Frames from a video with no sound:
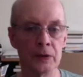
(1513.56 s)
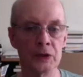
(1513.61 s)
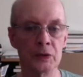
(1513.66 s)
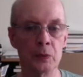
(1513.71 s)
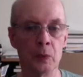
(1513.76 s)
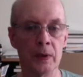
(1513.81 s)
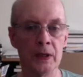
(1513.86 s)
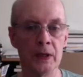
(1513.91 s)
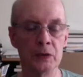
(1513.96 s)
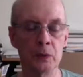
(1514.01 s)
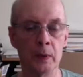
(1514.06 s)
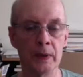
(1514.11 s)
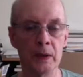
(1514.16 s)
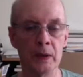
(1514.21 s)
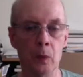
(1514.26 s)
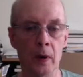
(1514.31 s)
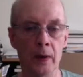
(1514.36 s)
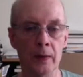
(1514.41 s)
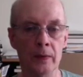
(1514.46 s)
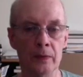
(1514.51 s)
that
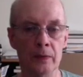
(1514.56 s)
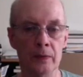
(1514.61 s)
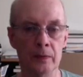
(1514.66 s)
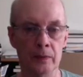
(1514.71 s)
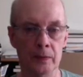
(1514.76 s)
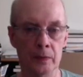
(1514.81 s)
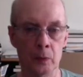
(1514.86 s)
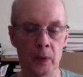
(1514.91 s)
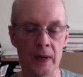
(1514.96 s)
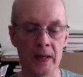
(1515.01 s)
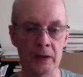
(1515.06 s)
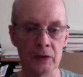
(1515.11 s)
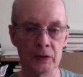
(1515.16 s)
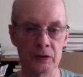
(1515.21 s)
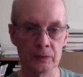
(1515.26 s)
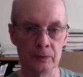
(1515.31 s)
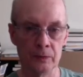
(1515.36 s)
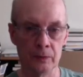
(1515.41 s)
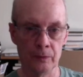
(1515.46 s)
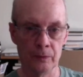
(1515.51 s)
2021, the rain
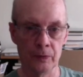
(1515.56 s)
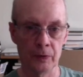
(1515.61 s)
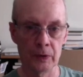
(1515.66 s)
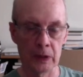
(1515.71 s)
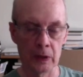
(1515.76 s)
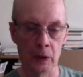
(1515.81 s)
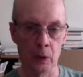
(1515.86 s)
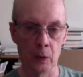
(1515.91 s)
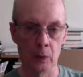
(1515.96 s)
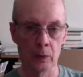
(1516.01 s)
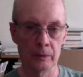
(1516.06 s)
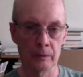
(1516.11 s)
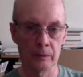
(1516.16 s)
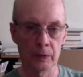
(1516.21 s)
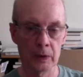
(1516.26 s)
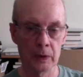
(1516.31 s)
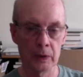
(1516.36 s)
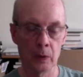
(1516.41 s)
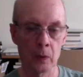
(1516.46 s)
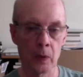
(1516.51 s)
is very low
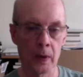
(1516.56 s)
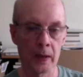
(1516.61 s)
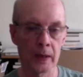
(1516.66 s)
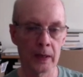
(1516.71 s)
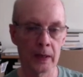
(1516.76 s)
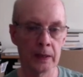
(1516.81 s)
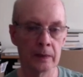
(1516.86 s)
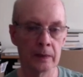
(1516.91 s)
quantity.